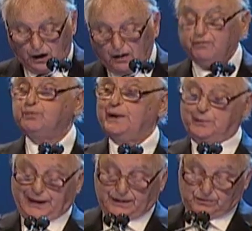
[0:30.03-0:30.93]
Off we
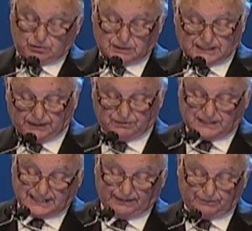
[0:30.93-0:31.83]
went to
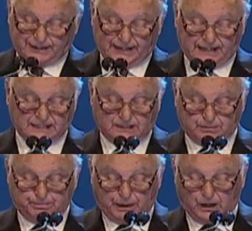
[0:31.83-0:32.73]
770
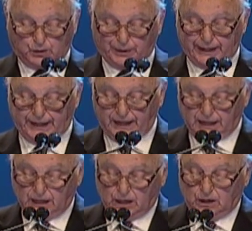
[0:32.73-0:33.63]
Eastern Parkway
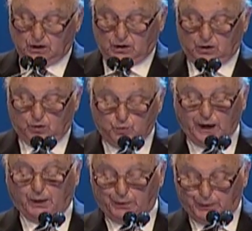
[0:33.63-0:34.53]

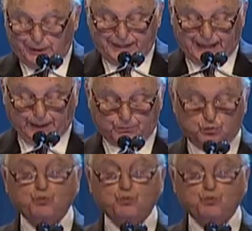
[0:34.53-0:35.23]
where we were kept